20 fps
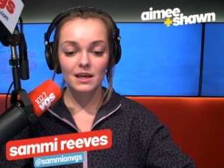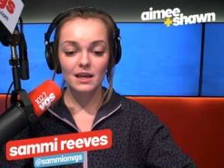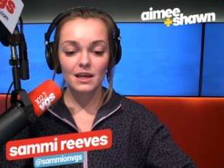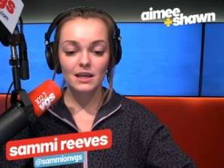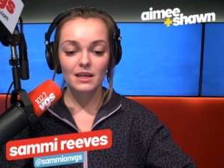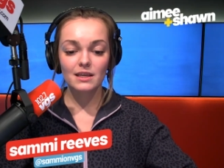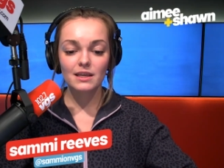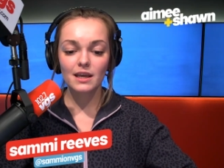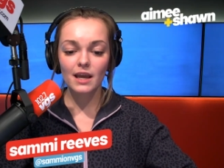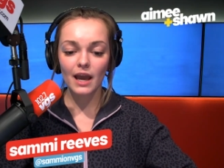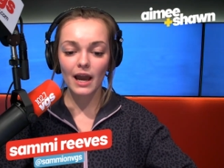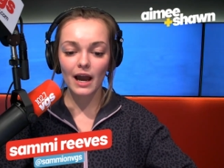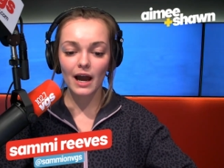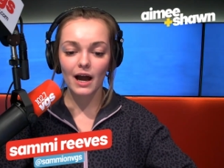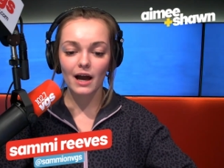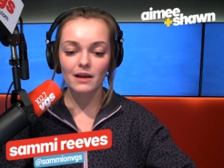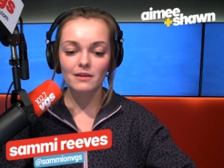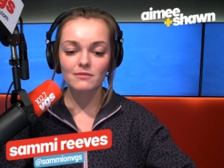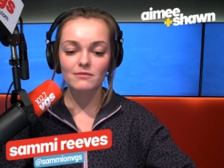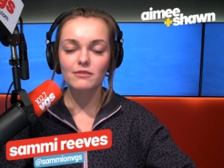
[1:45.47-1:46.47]

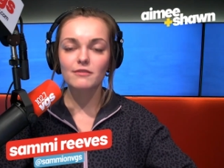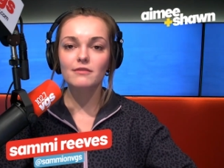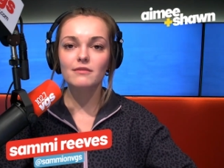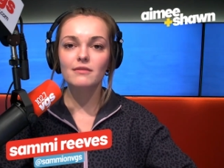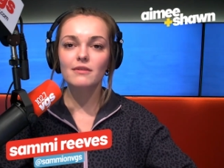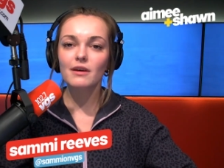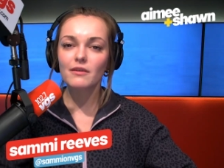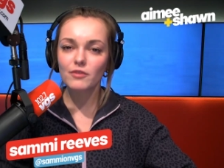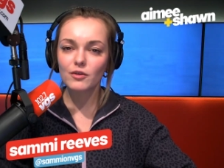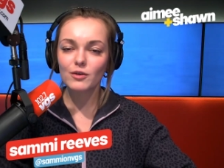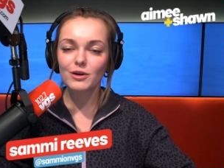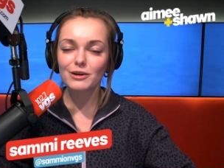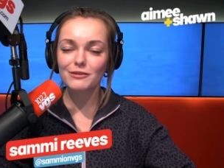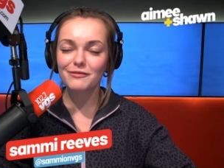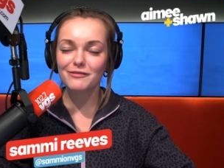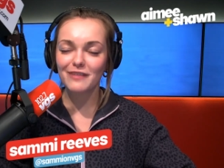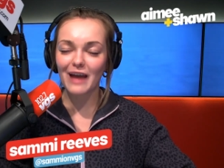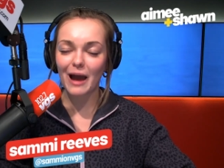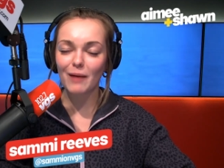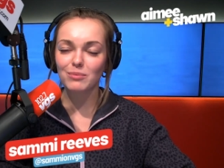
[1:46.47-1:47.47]
Yeah. Have you heard of
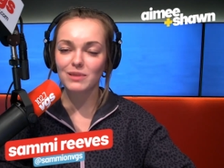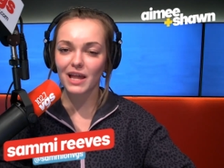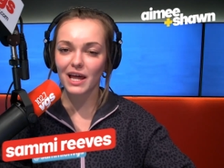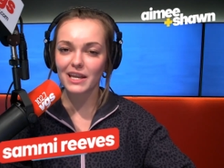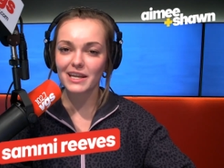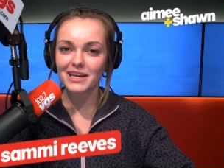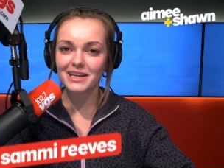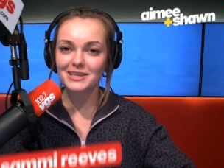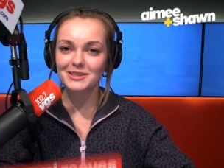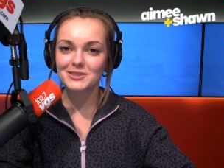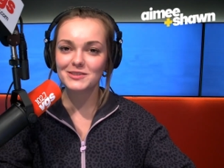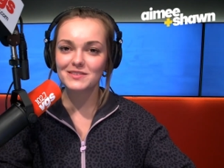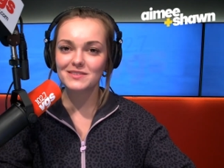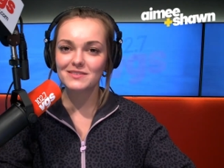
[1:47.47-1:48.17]
Fabletics?